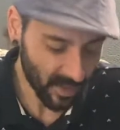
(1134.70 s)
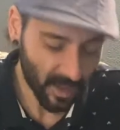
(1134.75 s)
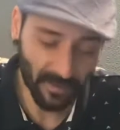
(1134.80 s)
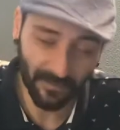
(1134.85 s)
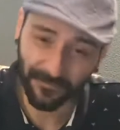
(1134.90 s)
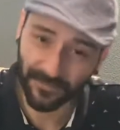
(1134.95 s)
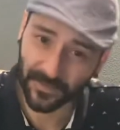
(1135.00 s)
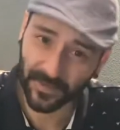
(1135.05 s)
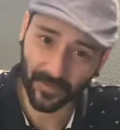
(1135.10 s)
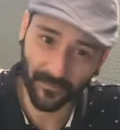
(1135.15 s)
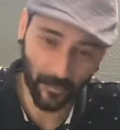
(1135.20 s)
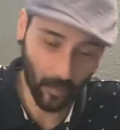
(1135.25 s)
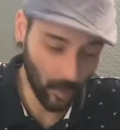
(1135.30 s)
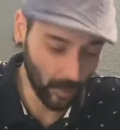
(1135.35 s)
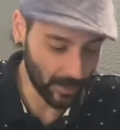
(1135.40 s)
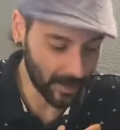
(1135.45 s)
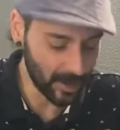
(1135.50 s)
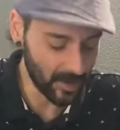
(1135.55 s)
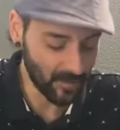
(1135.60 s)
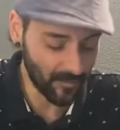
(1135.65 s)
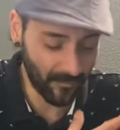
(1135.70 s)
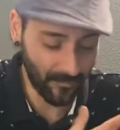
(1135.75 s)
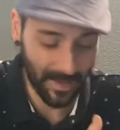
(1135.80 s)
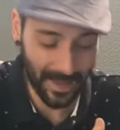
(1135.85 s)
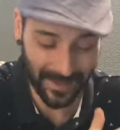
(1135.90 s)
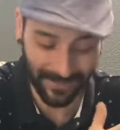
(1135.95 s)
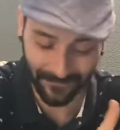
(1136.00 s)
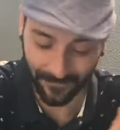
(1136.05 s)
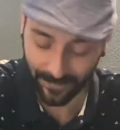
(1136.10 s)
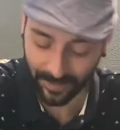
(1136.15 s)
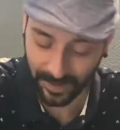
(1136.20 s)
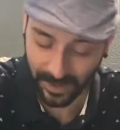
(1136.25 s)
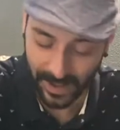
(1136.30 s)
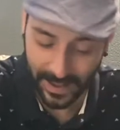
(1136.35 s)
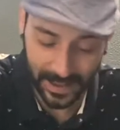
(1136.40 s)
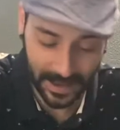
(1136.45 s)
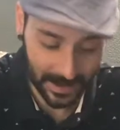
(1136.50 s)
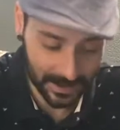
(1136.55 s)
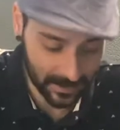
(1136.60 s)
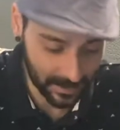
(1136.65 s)
the role that you may have
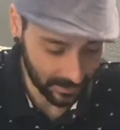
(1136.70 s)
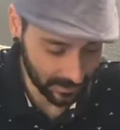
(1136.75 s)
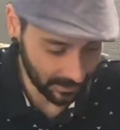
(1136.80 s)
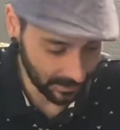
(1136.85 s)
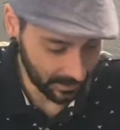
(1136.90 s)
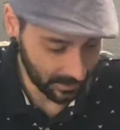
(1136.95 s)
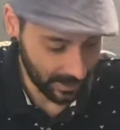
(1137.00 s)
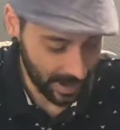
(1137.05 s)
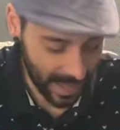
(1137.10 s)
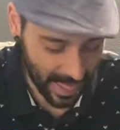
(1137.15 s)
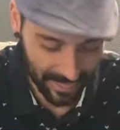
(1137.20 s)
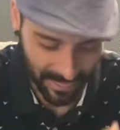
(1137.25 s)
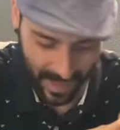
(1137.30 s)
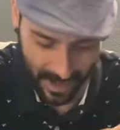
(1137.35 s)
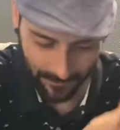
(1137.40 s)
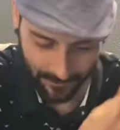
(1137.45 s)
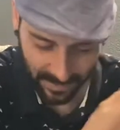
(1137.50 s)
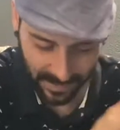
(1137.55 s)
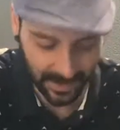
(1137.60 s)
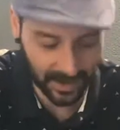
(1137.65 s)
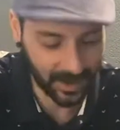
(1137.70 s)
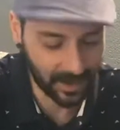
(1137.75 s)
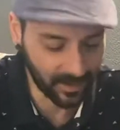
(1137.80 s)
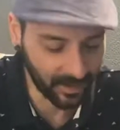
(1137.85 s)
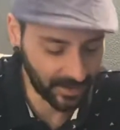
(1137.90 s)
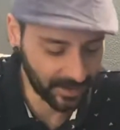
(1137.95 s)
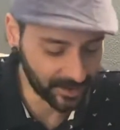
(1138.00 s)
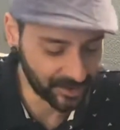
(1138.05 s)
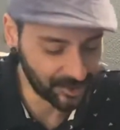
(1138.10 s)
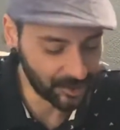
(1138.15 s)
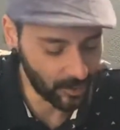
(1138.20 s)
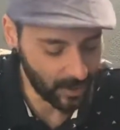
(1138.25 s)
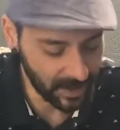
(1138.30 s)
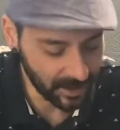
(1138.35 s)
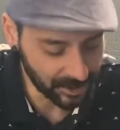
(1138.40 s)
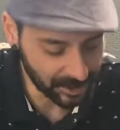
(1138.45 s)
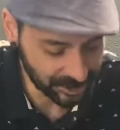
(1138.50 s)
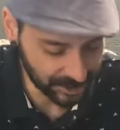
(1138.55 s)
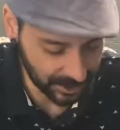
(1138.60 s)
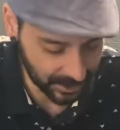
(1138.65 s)
played in that particular
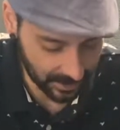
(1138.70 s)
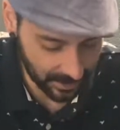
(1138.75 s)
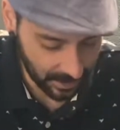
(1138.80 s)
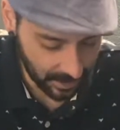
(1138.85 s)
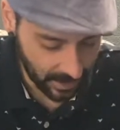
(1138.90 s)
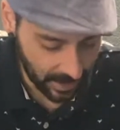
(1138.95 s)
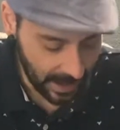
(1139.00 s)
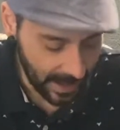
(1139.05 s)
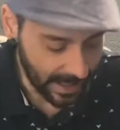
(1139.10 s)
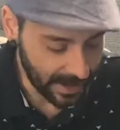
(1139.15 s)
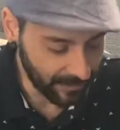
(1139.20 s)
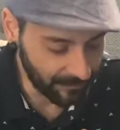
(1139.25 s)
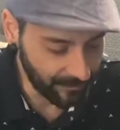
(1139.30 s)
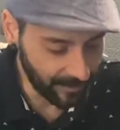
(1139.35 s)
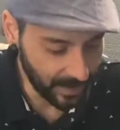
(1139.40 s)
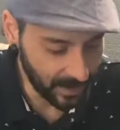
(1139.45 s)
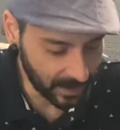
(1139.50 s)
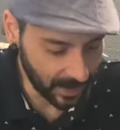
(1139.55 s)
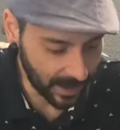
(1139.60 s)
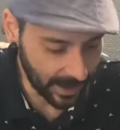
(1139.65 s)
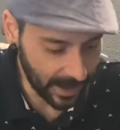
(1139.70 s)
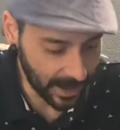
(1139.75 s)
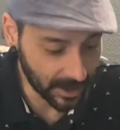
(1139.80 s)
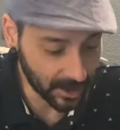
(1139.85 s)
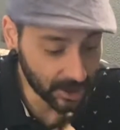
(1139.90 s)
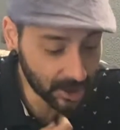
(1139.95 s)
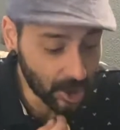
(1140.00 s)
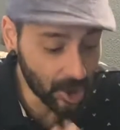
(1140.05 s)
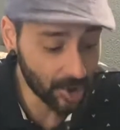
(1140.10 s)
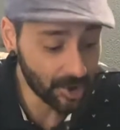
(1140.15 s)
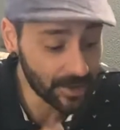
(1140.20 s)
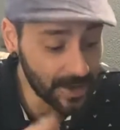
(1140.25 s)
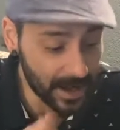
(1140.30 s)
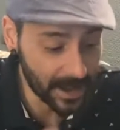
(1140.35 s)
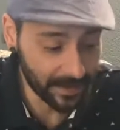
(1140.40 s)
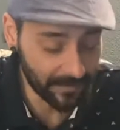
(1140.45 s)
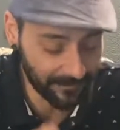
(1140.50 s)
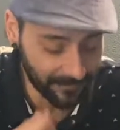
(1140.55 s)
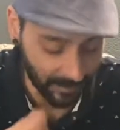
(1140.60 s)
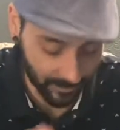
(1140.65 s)
situation, and
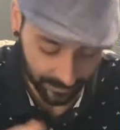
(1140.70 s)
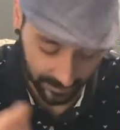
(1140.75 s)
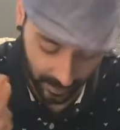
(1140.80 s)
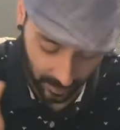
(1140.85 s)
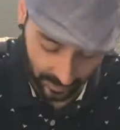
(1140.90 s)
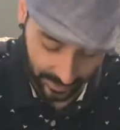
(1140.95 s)
learning from those